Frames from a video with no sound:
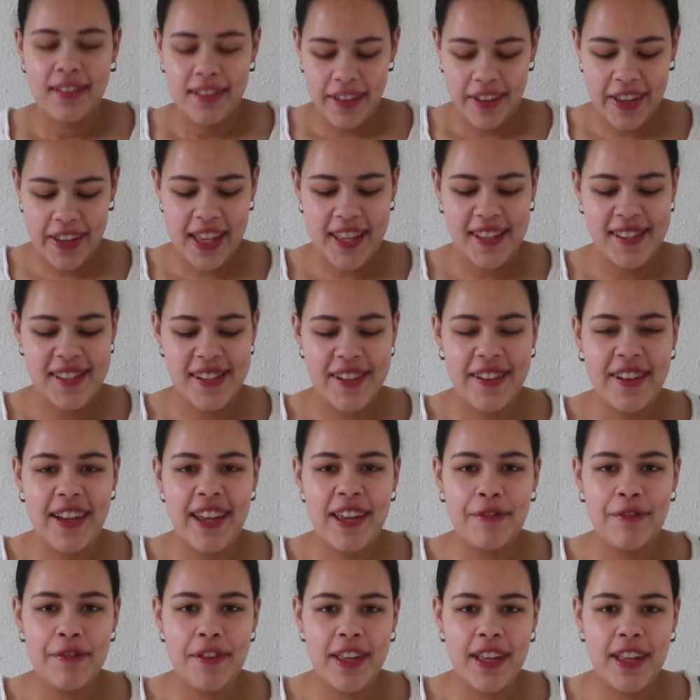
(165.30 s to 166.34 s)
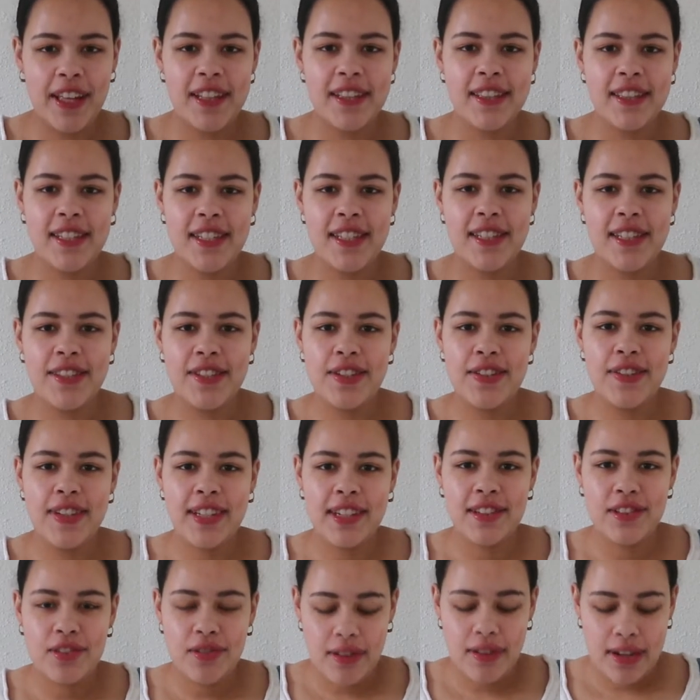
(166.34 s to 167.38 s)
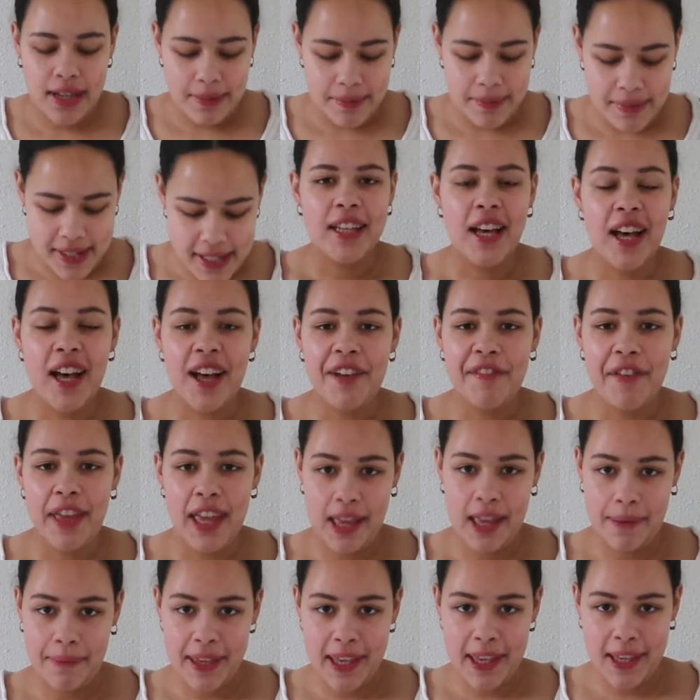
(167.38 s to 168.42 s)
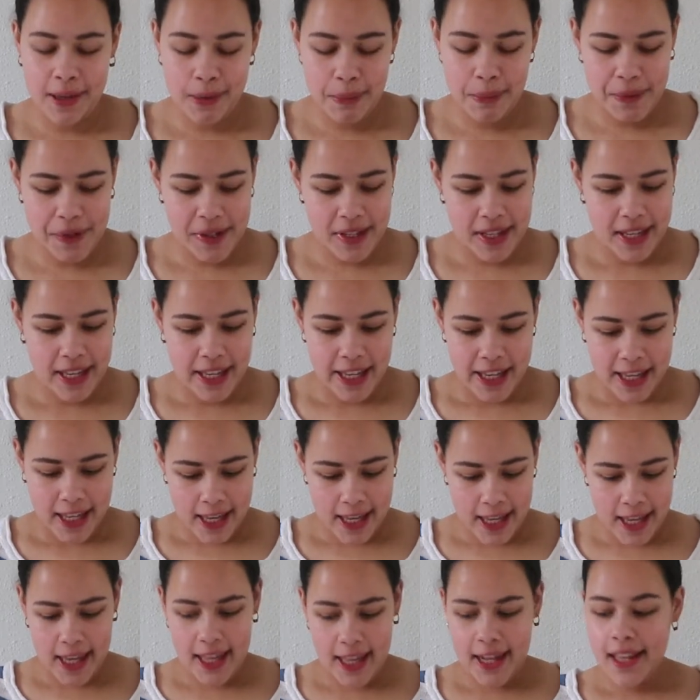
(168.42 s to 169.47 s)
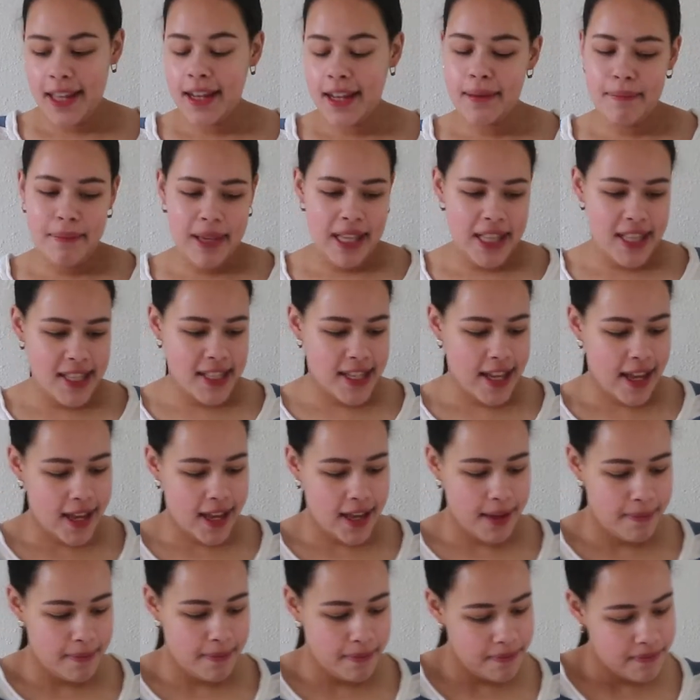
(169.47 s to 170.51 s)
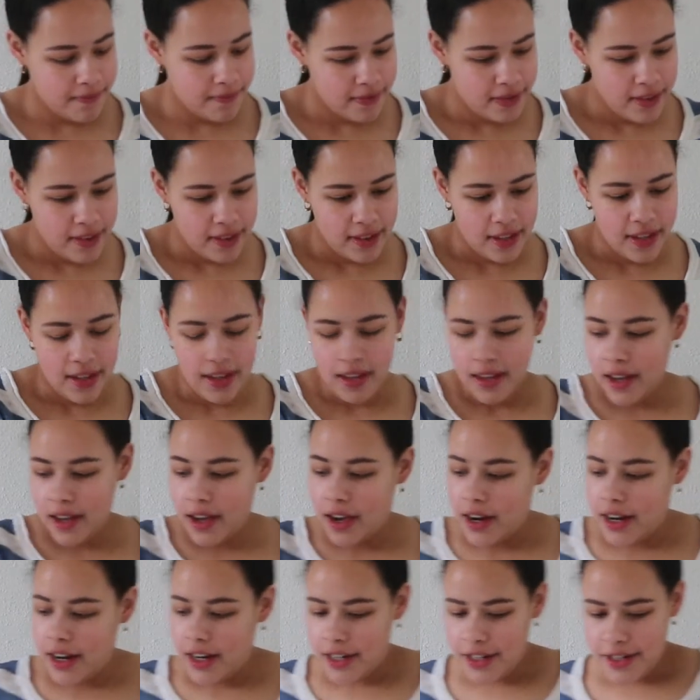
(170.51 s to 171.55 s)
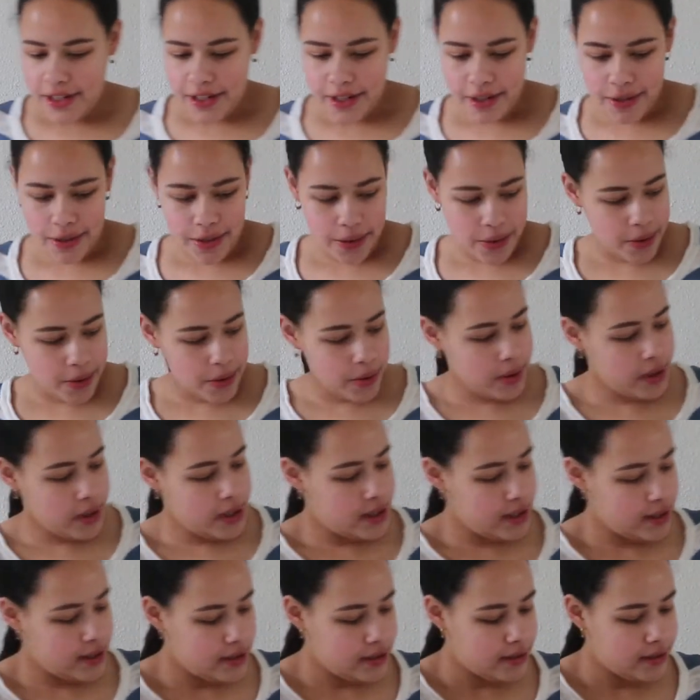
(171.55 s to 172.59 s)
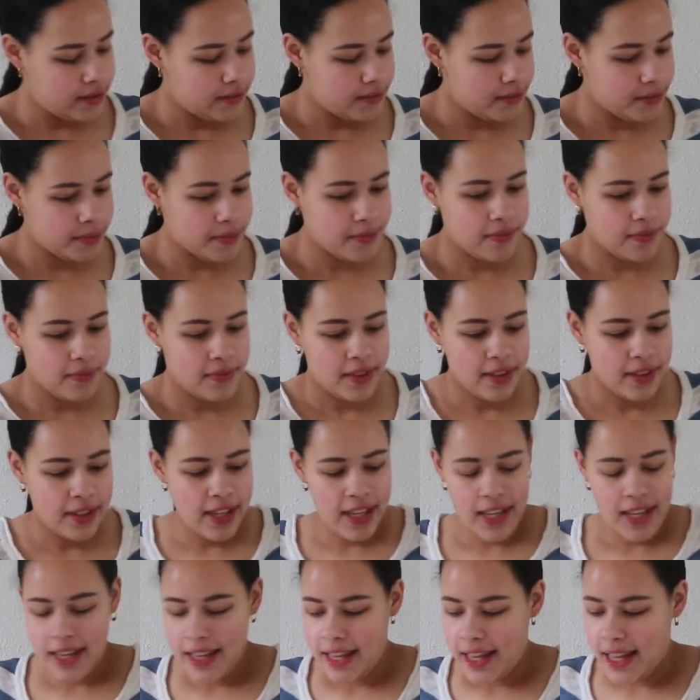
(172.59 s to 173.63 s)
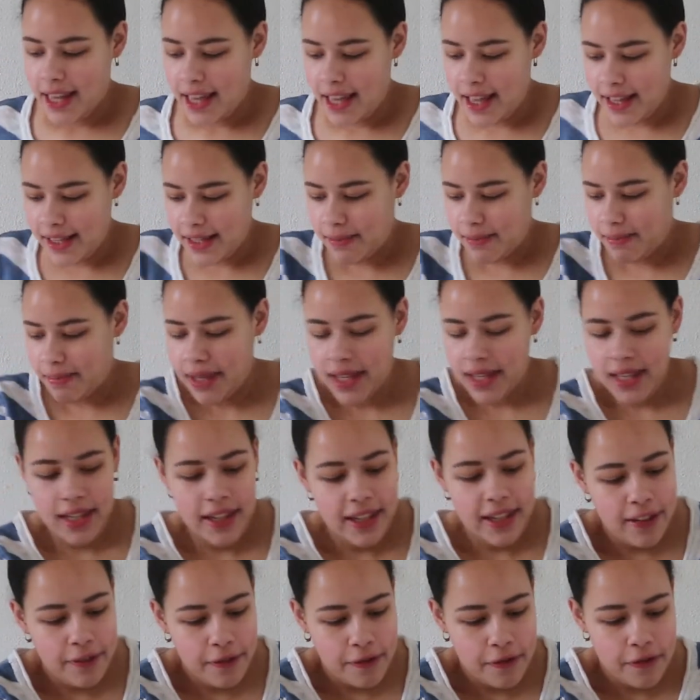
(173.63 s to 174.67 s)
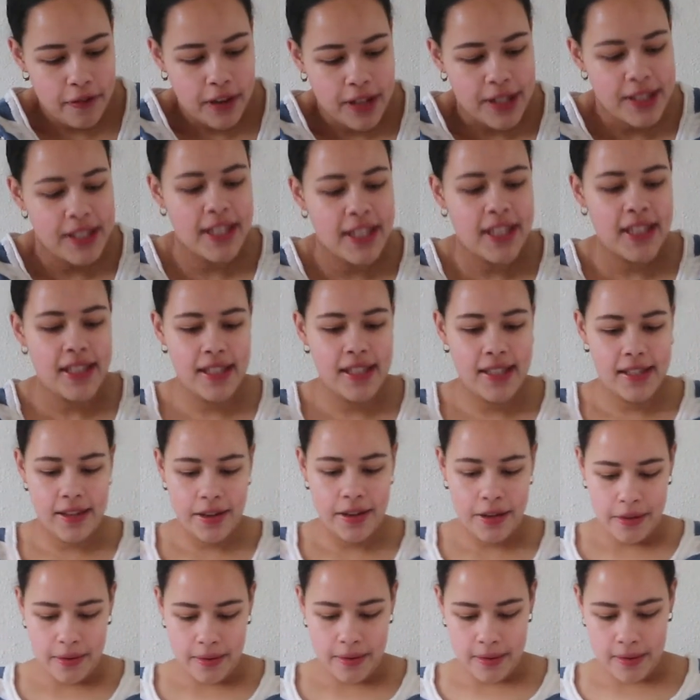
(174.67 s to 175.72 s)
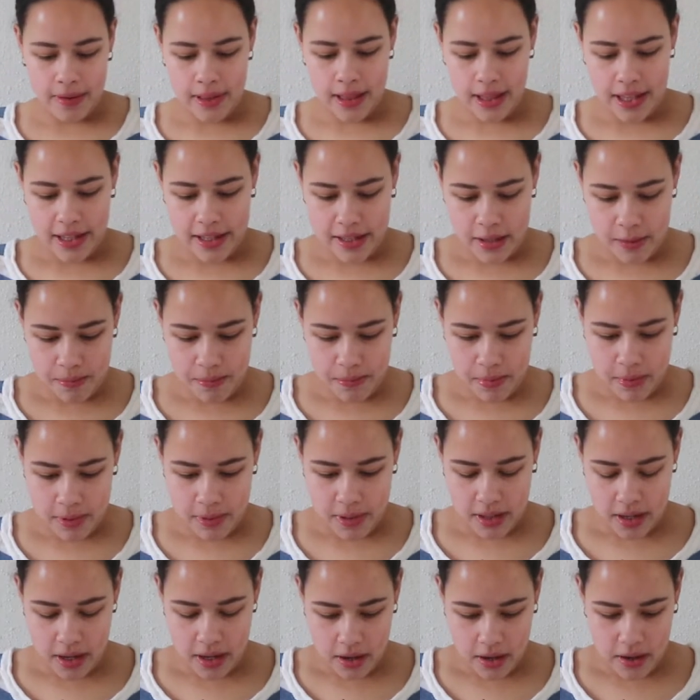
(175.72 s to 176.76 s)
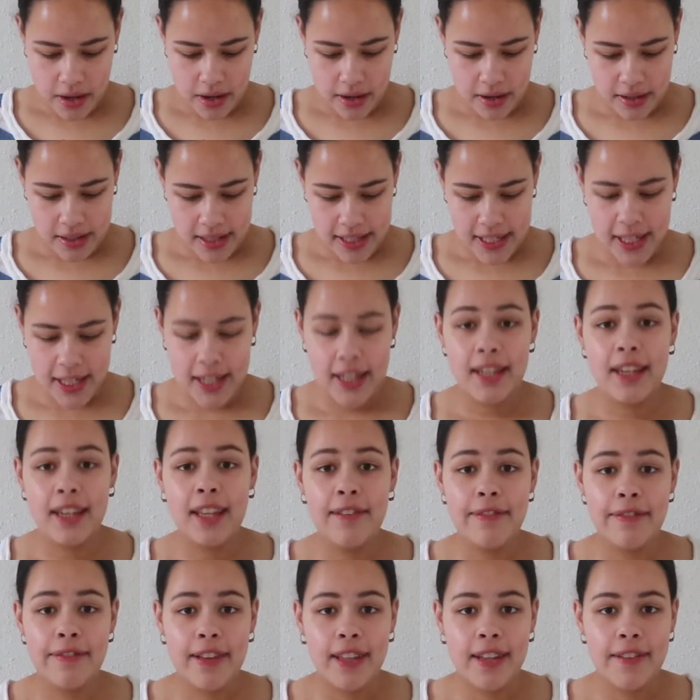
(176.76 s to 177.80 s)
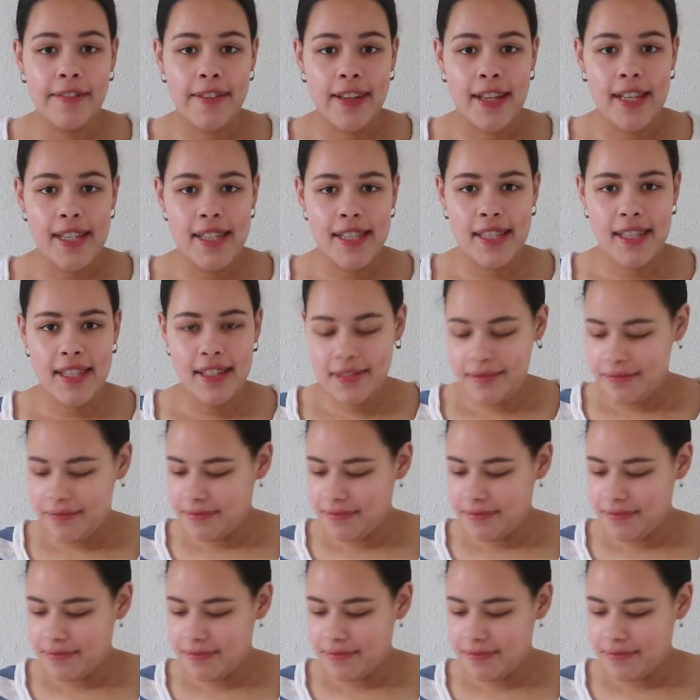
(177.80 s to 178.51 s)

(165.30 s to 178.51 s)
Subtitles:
Okay, so I've cut the 200 grams of ham cubes, and in the meantime our dough has been defrosted, so let's put our tin in front of us,